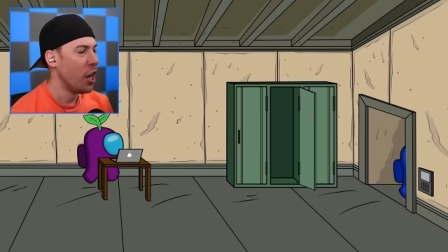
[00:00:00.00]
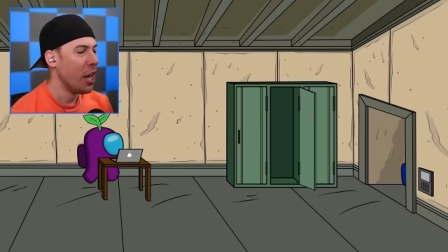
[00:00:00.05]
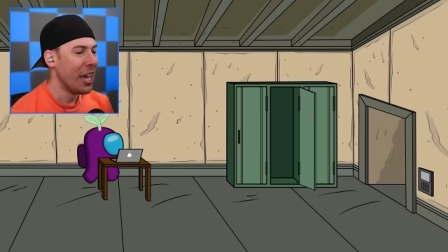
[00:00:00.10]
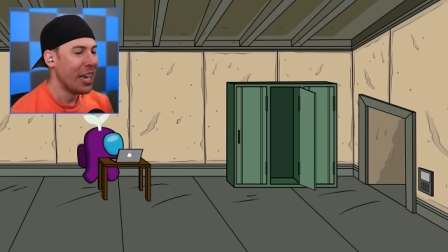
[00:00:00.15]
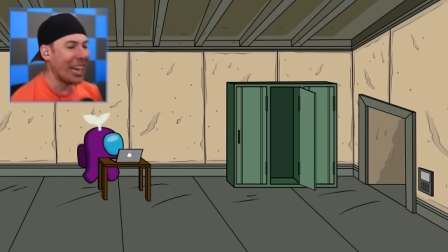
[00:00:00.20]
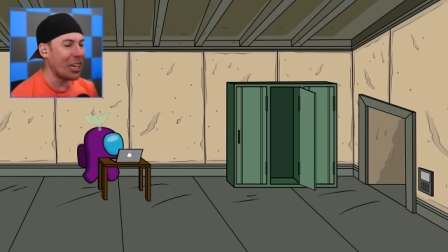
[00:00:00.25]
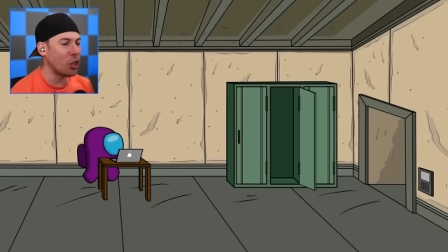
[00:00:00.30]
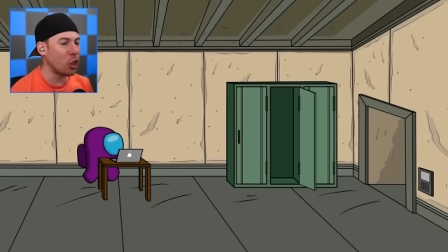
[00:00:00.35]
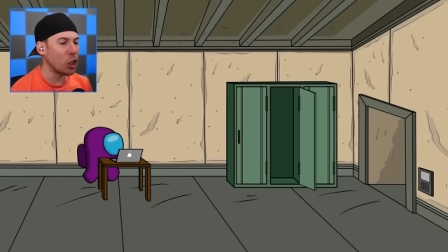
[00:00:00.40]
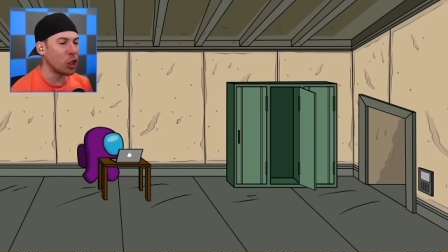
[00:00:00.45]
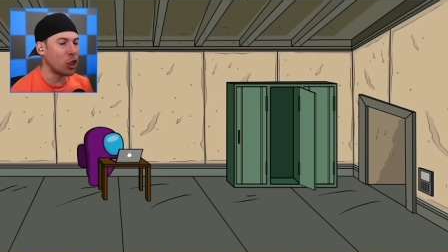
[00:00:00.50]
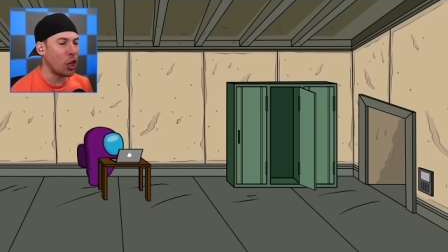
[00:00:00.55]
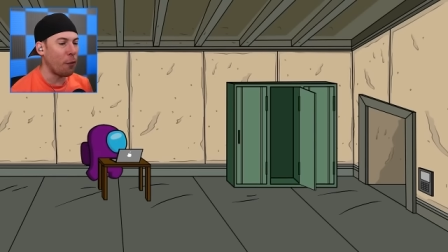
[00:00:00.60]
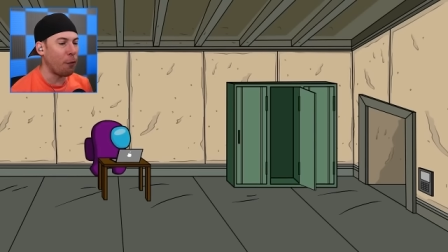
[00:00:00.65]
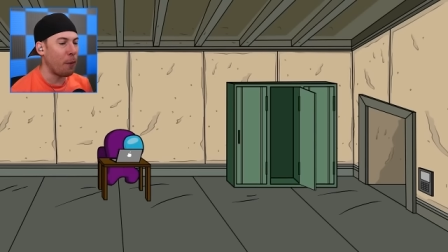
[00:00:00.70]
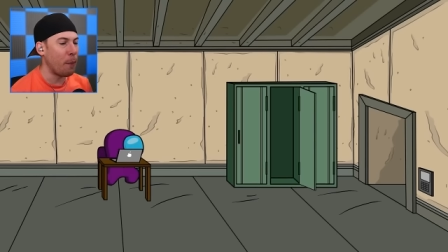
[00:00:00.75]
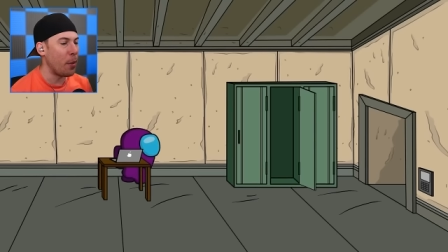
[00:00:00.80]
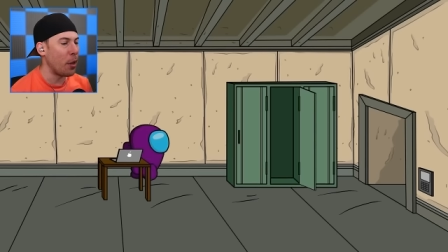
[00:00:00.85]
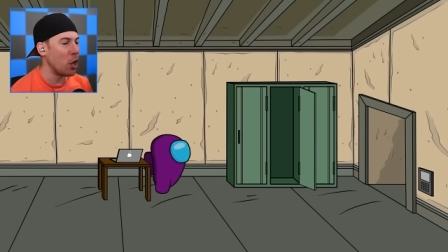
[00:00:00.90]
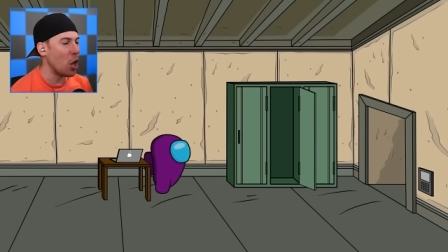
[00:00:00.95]
Get your stuff
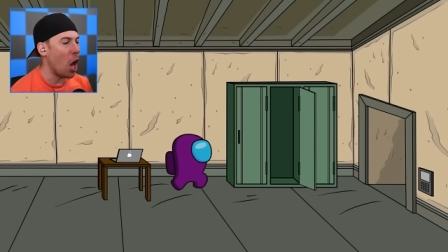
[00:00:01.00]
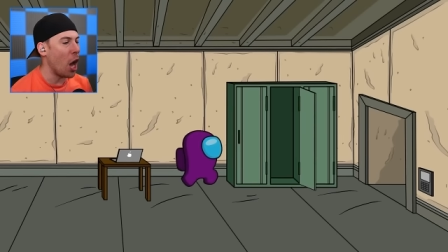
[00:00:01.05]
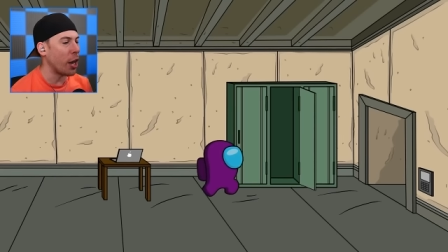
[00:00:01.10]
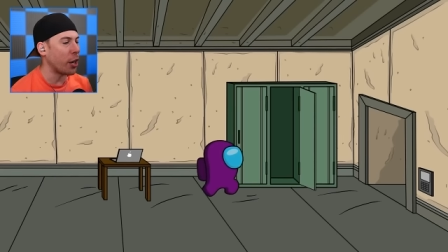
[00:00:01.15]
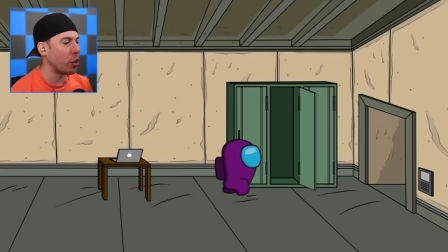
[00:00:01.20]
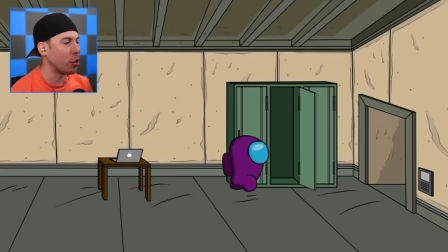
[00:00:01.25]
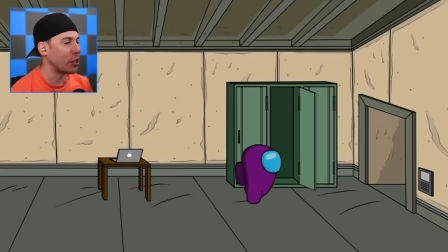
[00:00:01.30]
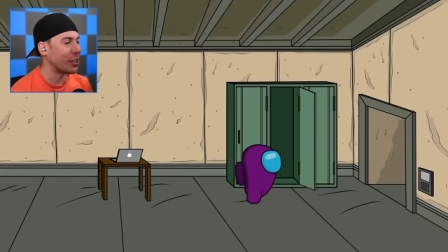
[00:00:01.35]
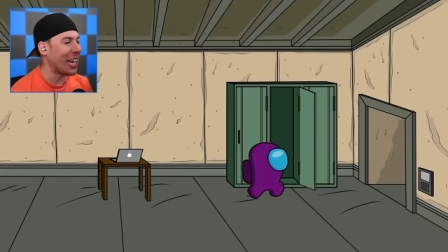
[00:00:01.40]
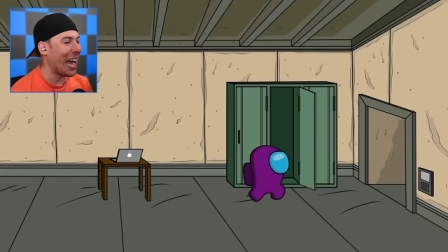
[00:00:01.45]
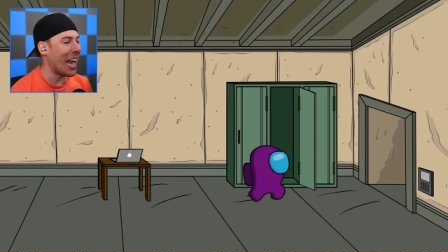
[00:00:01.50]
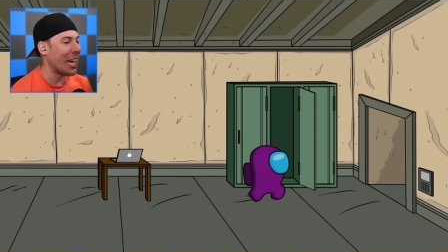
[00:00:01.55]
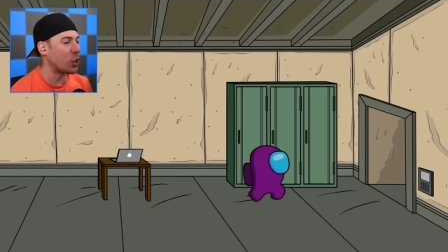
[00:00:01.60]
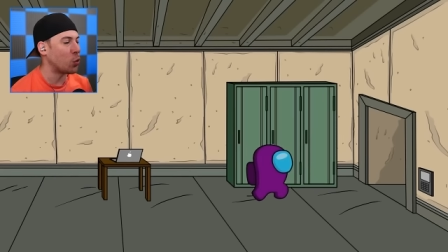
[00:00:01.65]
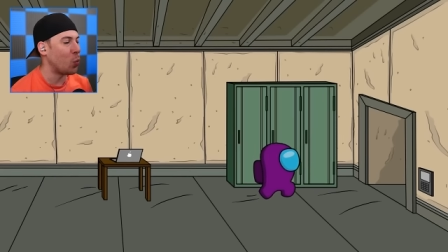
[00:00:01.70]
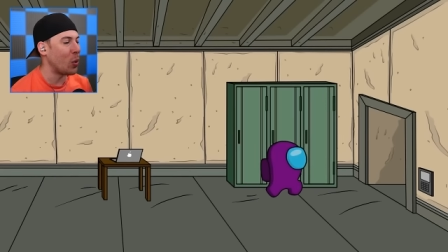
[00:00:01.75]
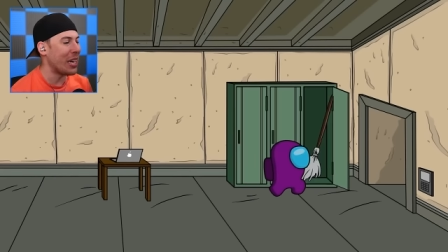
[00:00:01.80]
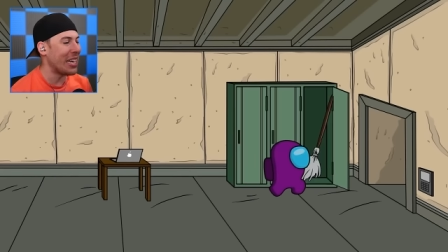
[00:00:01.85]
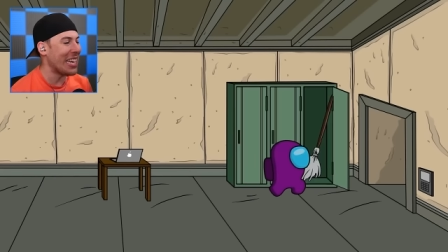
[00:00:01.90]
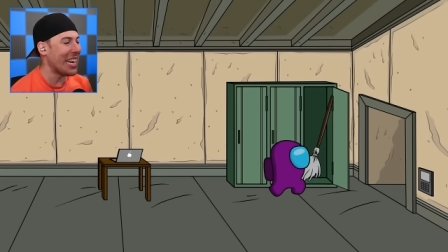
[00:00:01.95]
from the lockers, guys.
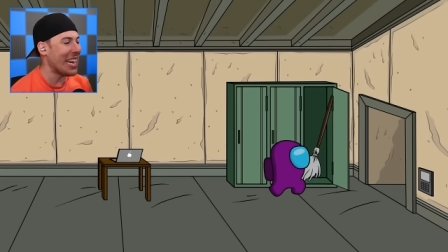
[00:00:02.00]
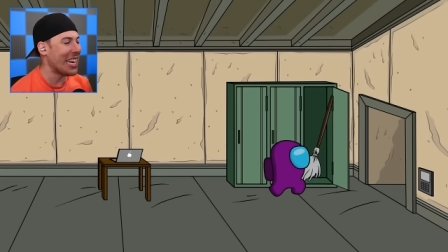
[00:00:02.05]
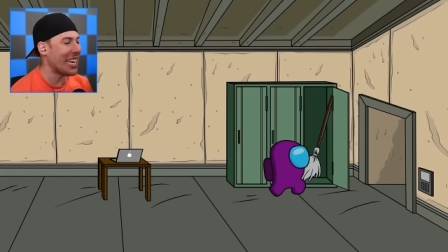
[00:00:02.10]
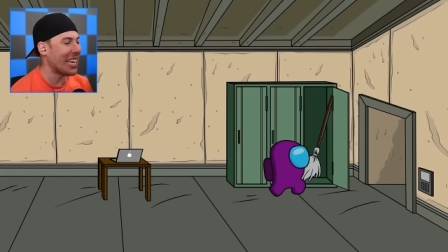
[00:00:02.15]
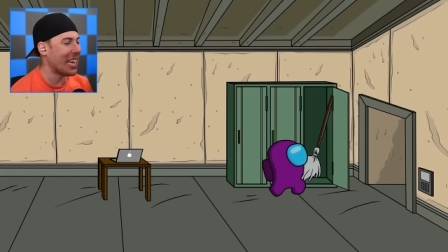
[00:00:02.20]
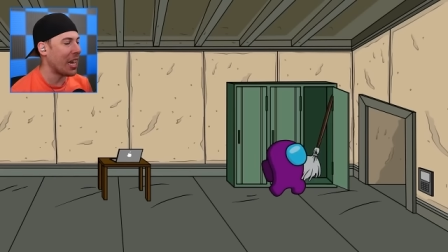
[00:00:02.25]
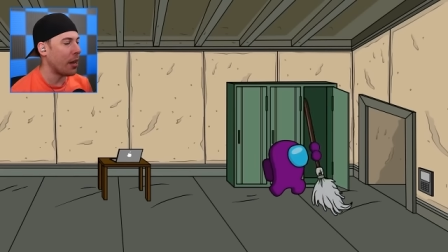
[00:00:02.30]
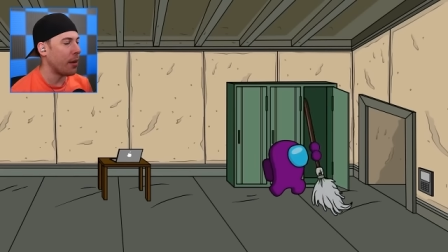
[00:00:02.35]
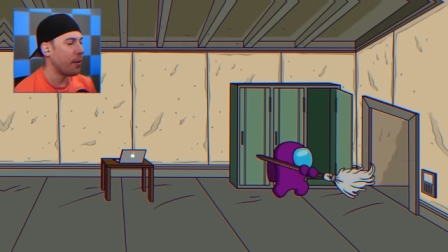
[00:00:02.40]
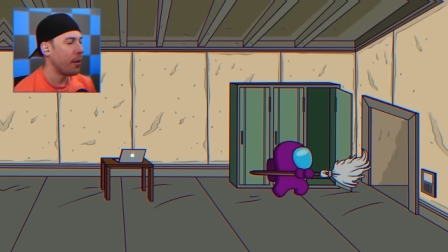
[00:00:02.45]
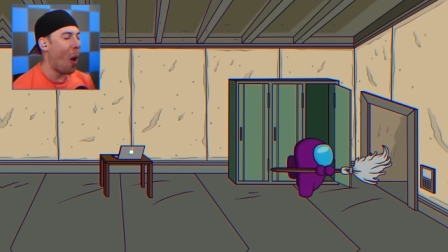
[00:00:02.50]
We need to get...